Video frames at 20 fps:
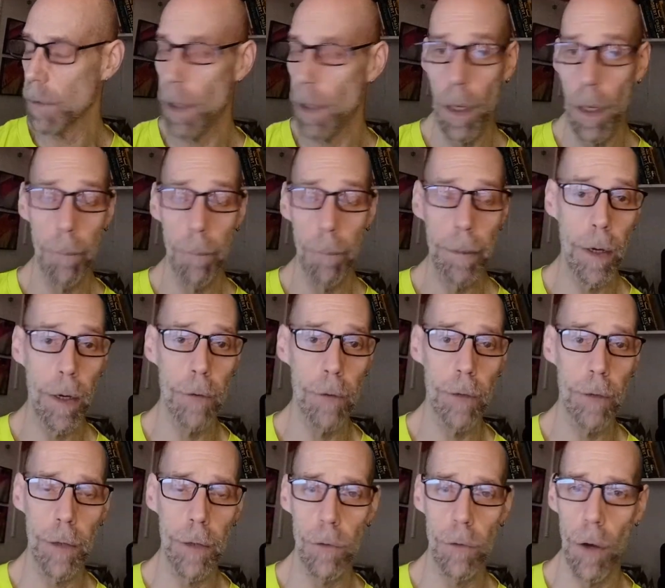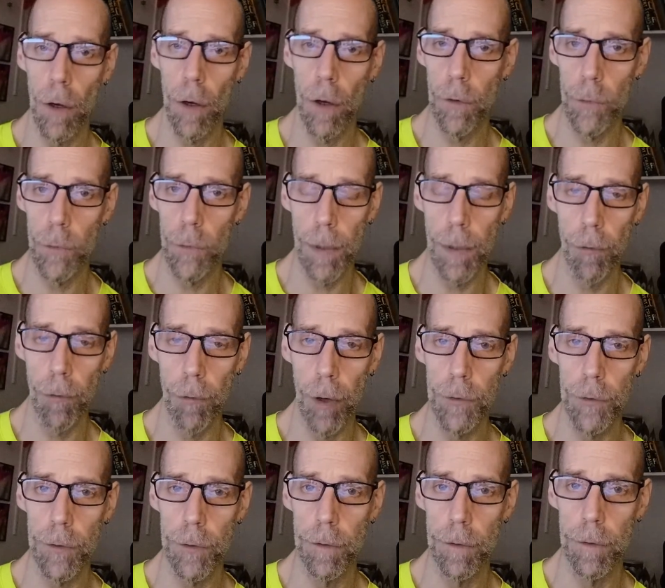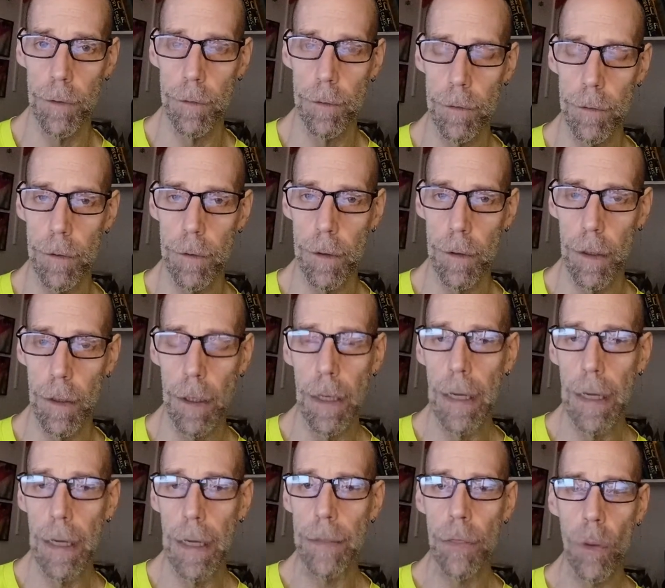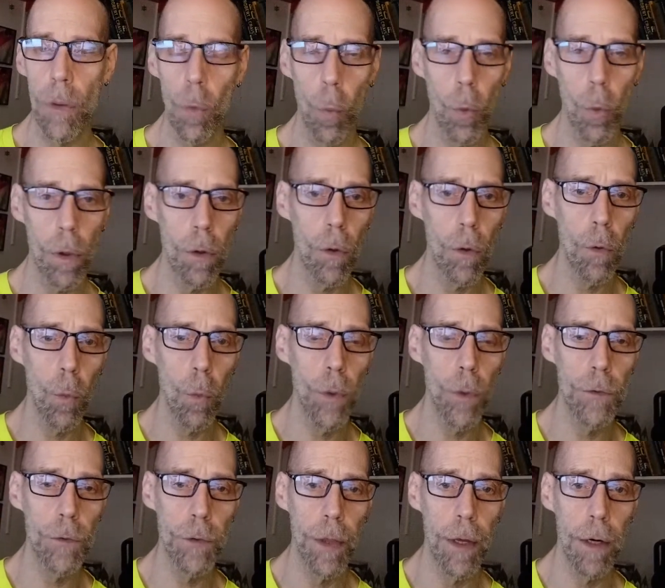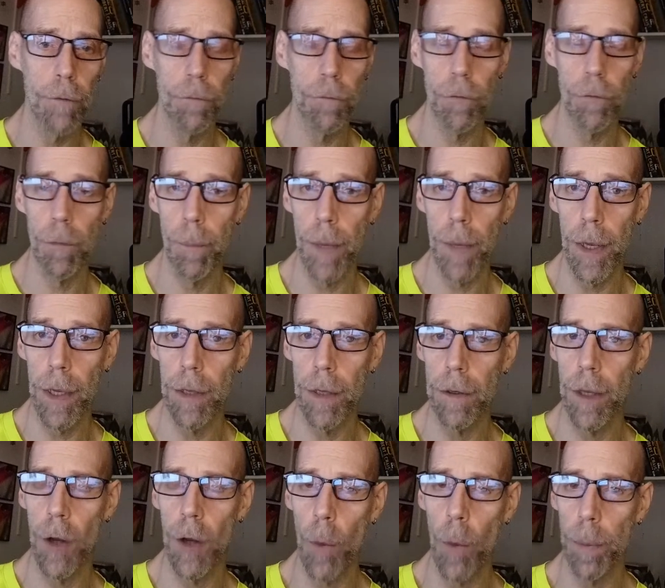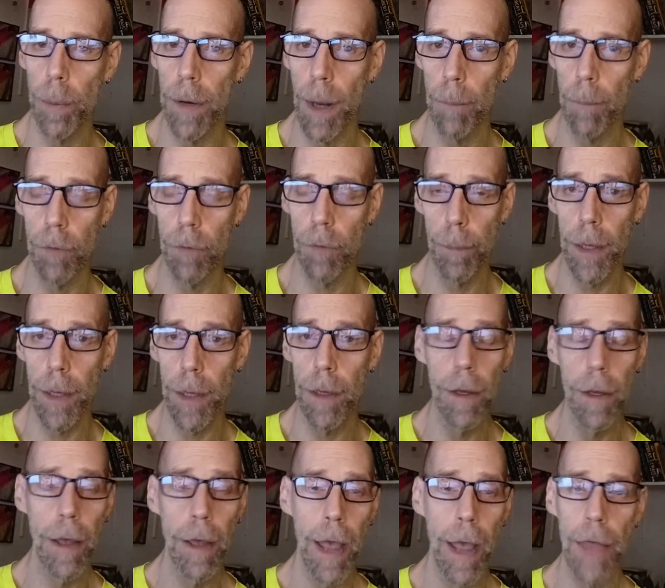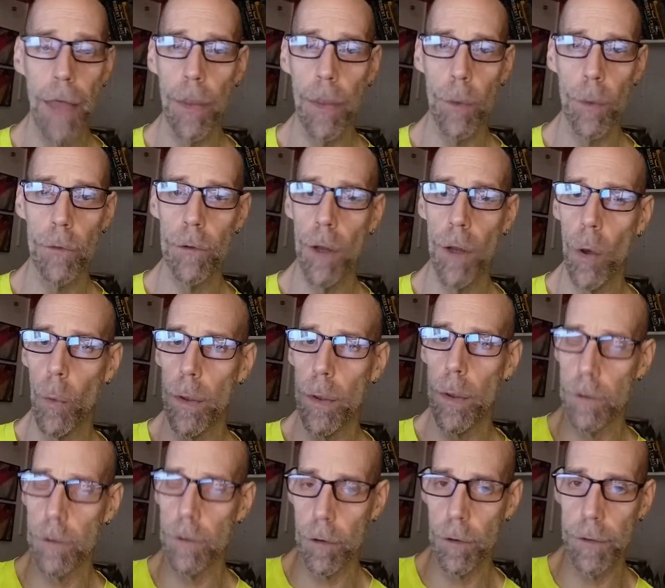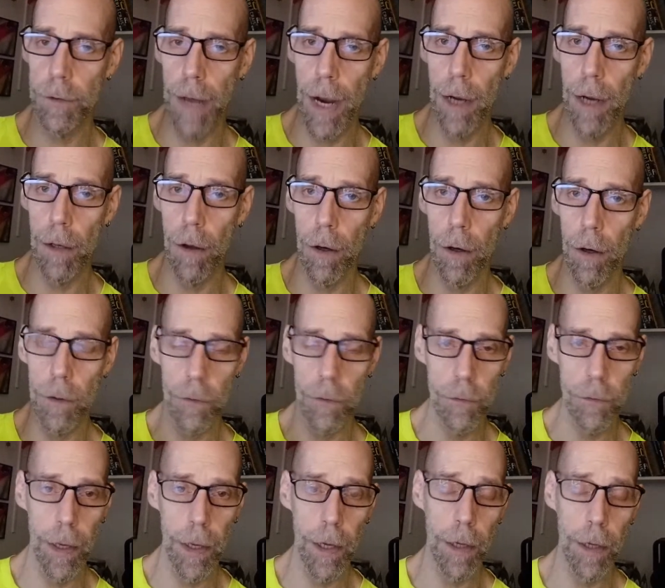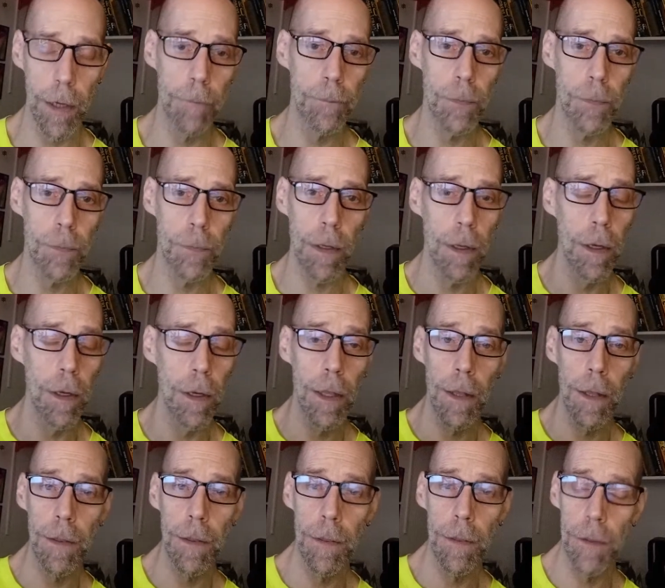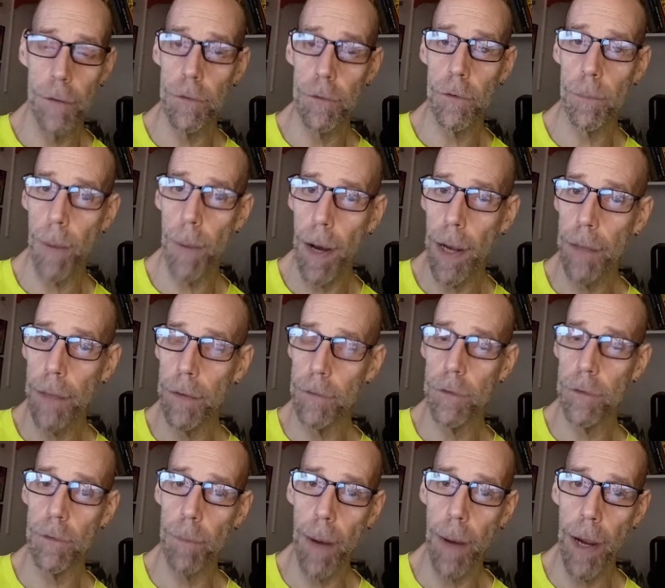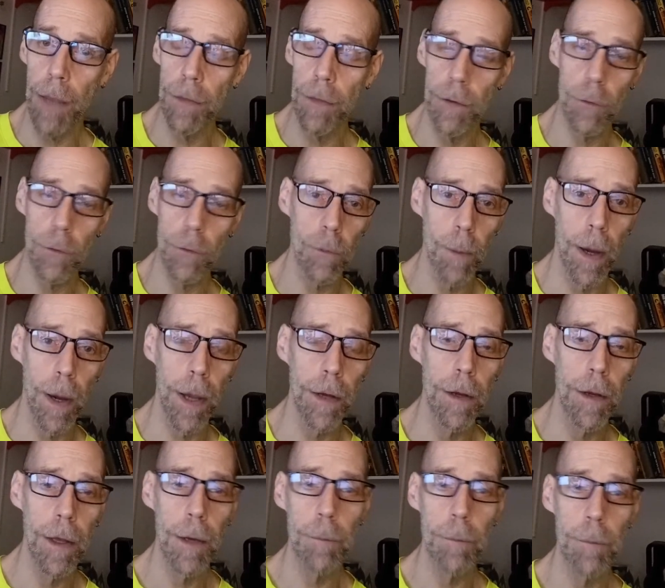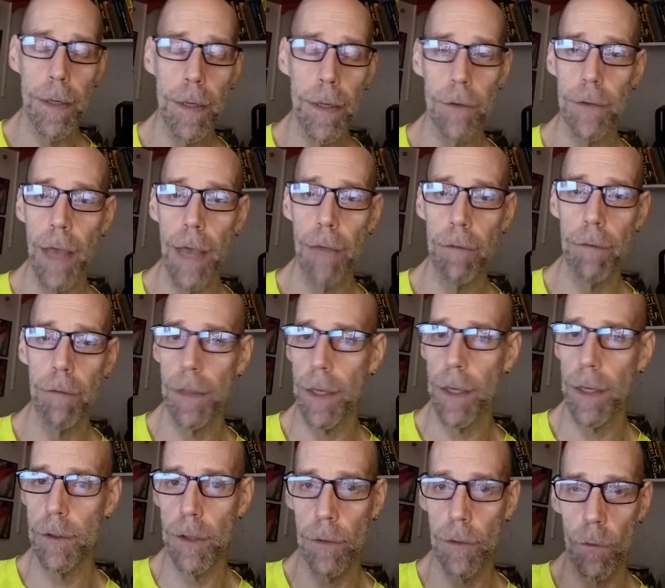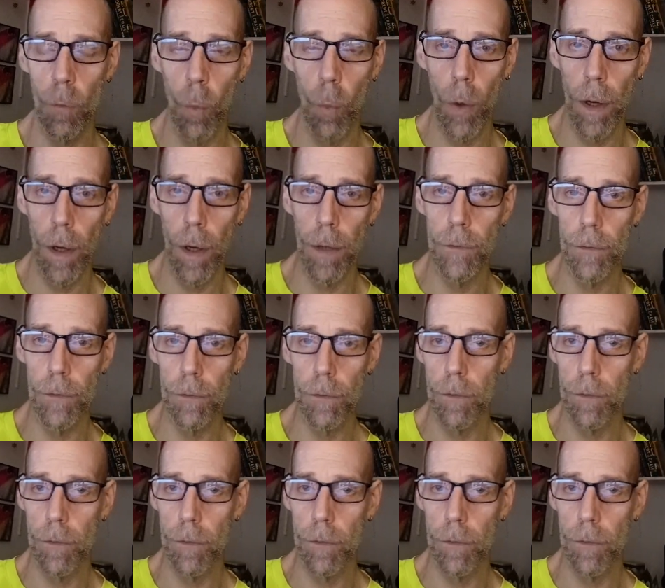because I saw no separation. The world was there for me. It opened up for me. And there was no internal dialogue saying, this is mine, this is mine, this is mine, because everything just was.